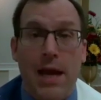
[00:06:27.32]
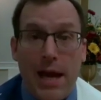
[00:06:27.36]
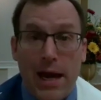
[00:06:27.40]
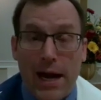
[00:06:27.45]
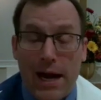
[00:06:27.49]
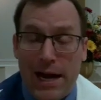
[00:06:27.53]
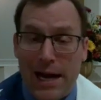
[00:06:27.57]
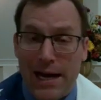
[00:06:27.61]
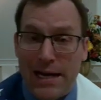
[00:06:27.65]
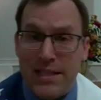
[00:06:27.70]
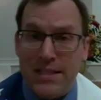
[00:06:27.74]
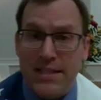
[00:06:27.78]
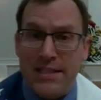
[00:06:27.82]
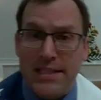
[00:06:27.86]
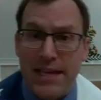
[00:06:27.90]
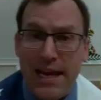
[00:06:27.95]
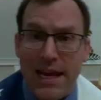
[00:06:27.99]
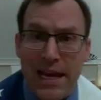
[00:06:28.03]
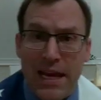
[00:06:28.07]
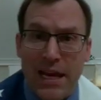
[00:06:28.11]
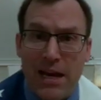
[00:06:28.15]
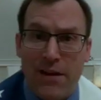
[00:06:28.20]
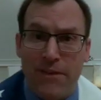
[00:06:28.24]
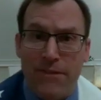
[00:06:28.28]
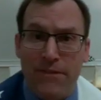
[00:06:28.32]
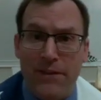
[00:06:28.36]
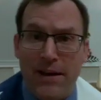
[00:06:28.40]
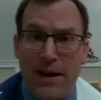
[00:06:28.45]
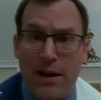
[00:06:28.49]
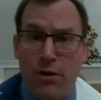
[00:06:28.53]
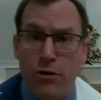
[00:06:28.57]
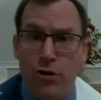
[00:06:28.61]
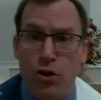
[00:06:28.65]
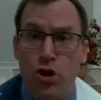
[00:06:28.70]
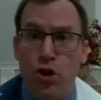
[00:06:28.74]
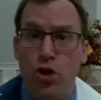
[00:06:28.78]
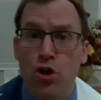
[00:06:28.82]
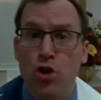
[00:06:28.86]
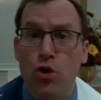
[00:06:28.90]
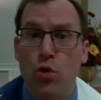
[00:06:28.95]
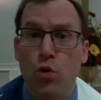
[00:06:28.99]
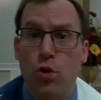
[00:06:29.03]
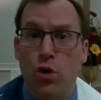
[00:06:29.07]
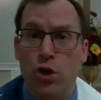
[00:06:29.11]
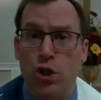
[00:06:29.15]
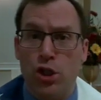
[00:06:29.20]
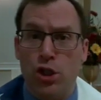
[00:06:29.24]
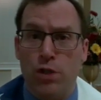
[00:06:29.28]
Isaiah found
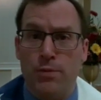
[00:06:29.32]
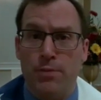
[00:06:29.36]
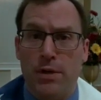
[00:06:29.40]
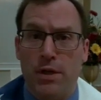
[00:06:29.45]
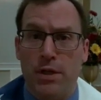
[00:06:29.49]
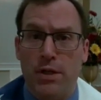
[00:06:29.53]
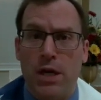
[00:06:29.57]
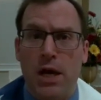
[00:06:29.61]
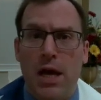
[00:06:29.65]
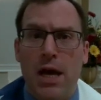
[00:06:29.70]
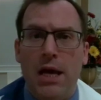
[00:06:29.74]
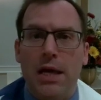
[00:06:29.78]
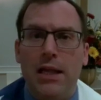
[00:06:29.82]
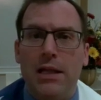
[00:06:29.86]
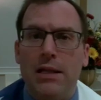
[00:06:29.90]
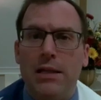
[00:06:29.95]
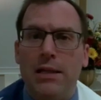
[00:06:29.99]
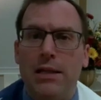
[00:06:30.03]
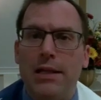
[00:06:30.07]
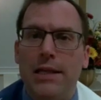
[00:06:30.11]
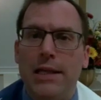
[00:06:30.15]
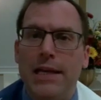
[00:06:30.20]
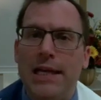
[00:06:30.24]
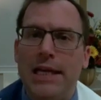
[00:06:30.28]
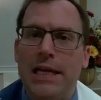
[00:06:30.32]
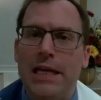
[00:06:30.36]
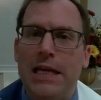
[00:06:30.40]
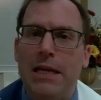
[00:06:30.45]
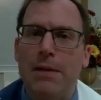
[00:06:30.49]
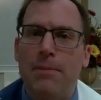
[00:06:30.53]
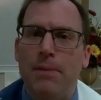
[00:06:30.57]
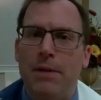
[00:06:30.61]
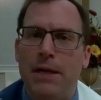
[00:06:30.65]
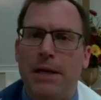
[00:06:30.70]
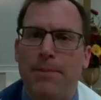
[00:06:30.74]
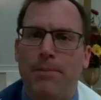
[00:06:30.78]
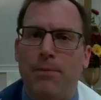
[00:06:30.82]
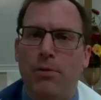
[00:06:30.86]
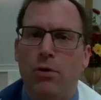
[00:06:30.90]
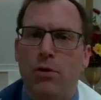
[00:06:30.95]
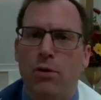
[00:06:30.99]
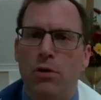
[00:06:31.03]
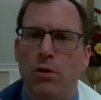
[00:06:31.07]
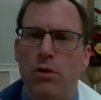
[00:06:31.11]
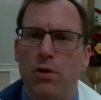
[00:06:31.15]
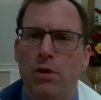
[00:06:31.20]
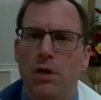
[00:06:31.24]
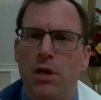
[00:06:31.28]
nourishment leading
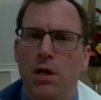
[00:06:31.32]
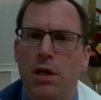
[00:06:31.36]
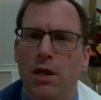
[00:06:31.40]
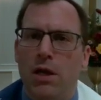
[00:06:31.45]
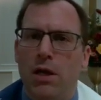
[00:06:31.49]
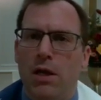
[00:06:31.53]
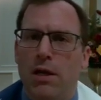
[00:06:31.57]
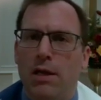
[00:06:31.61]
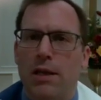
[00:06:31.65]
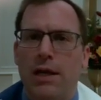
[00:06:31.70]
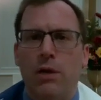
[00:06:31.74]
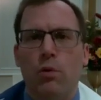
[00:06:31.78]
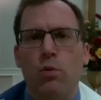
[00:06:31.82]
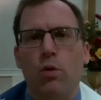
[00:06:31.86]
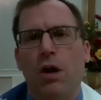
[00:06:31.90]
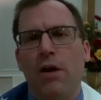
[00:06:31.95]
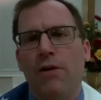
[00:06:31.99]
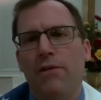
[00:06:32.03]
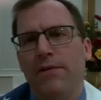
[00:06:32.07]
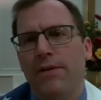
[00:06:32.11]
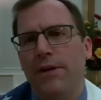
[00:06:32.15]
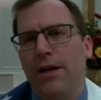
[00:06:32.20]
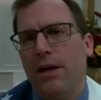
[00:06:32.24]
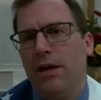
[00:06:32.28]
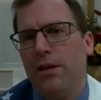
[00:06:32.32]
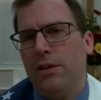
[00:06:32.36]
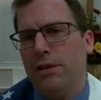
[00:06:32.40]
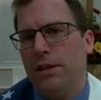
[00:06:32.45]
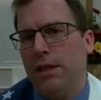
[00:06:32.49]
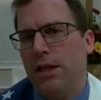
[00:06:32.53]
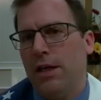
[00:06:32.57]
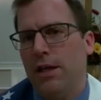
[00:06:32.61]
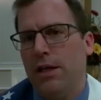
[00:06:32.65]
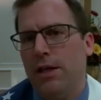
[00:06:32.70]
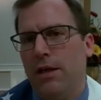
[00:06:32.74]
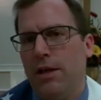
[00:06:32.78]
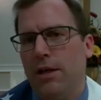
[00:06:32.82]
people like Raphael did.